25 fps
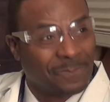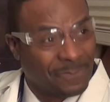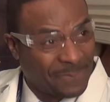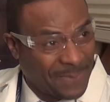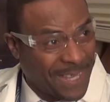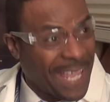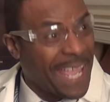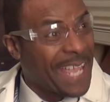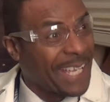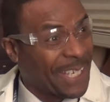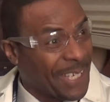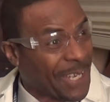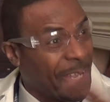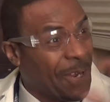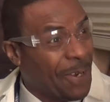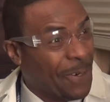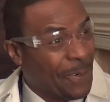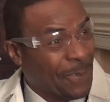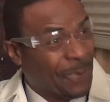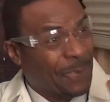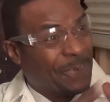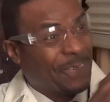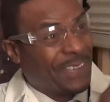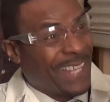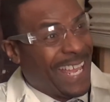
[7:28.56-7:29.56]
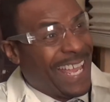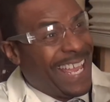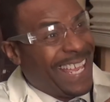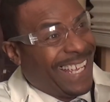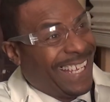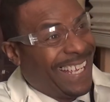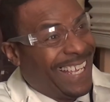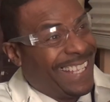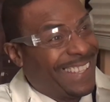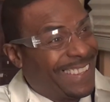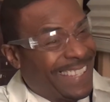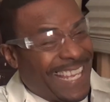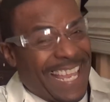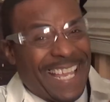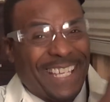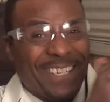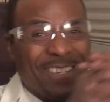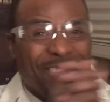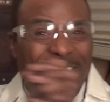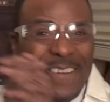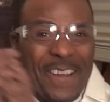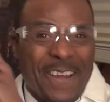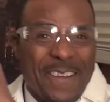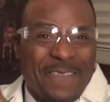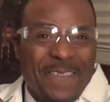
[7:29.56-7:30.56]
Thank you. Thank
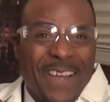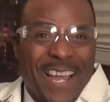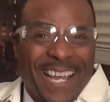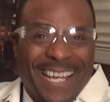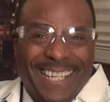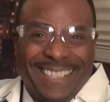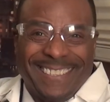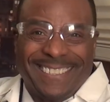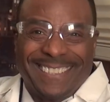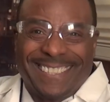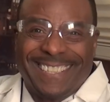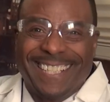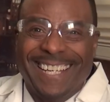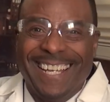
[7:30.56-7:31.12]
you very much.